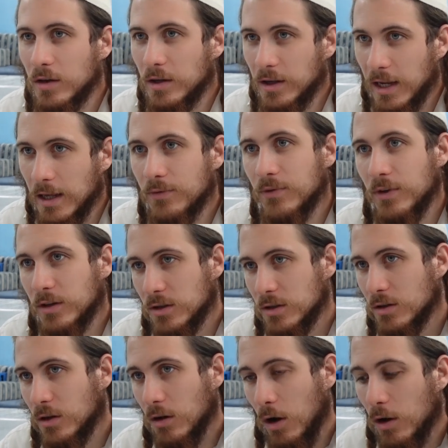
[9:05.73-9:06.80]

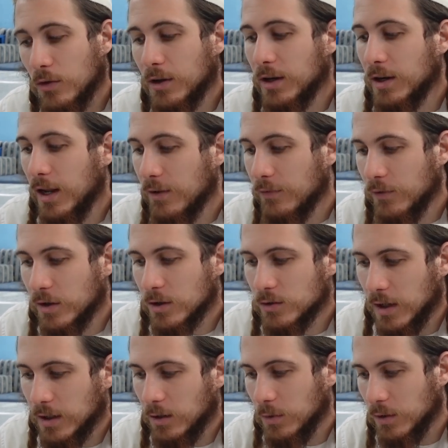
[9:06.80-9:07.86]
nefesh, all the nefesh,
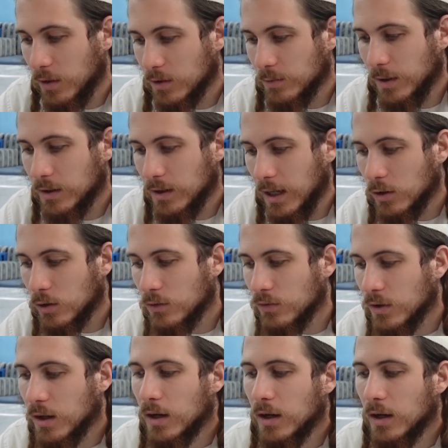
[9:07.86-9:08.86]
right, that we talked about, Yaakov,